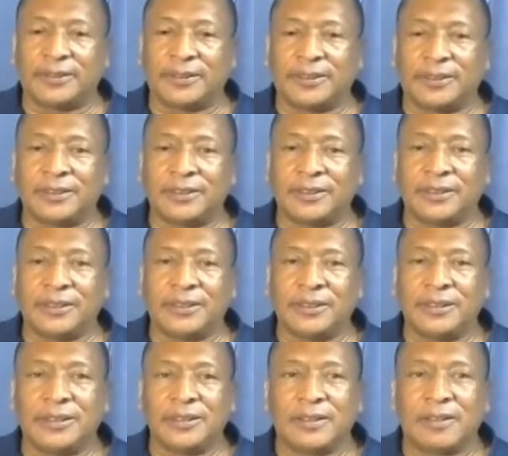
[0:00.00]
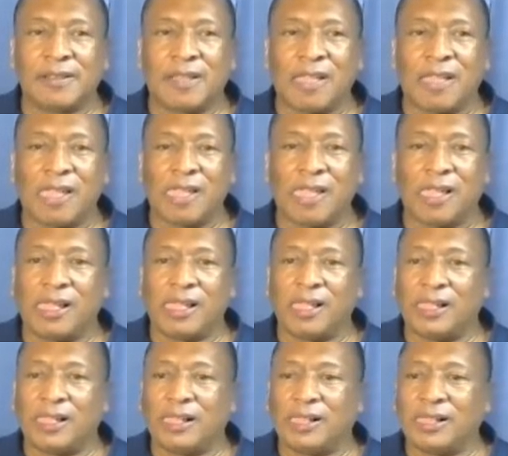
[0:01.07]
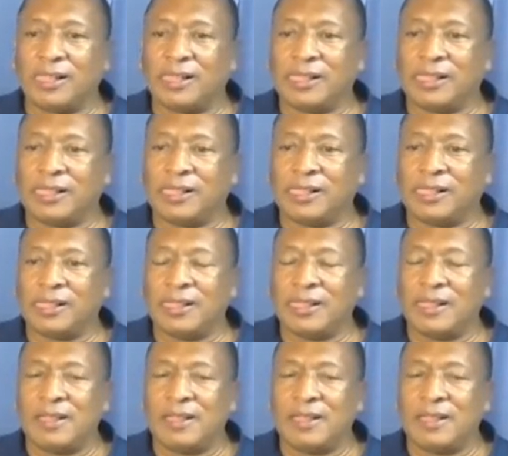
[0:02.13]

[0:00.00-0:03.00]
(no one is talking)